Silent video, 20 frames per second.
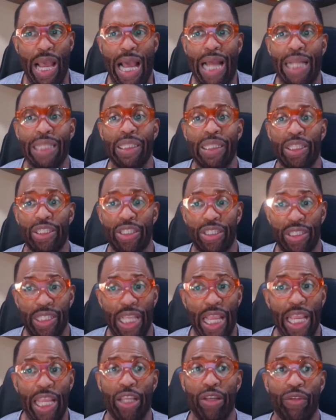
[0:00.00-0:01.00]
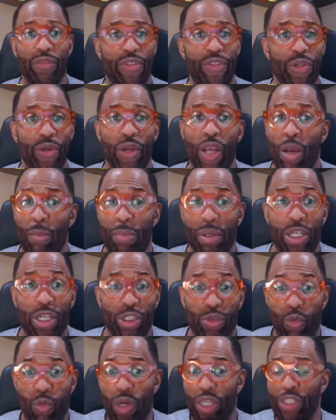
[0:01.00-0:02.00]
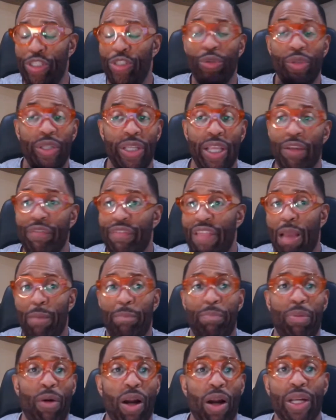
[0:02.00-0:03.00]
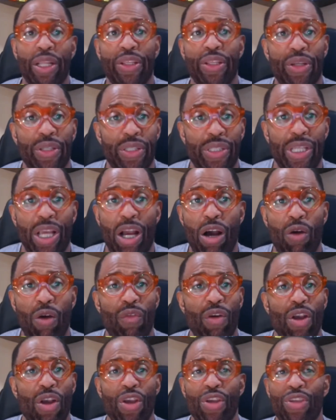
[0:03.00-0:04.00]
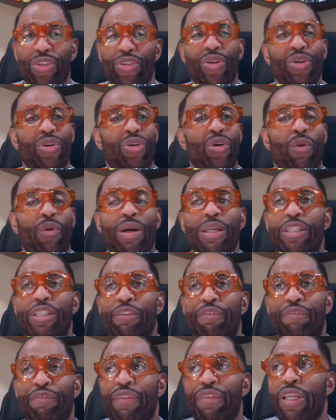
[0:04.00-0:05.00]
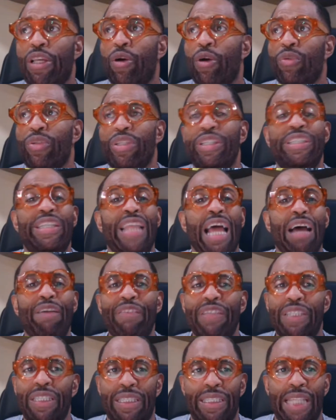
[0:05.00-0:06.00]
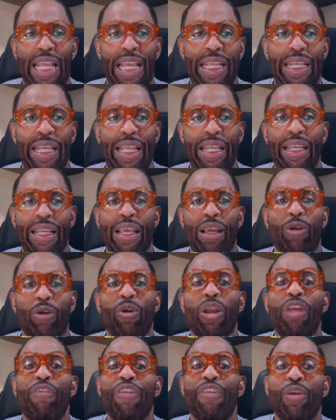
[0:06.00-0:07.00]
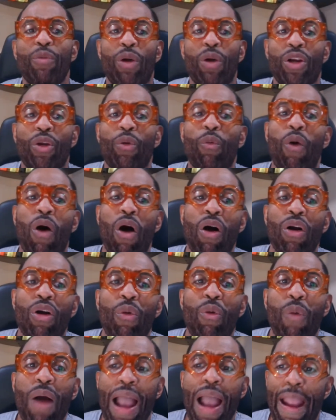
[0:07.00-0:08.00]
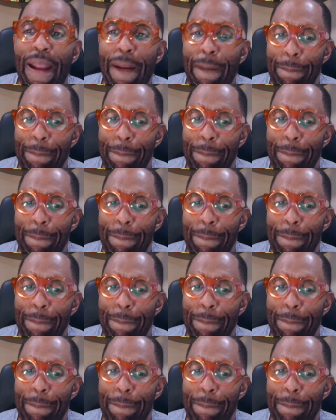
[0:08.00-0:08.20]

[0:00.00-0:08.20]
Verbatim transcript: I just saved you. Because once you give that part of yourself, you're going to feel devastated if he were to walk away.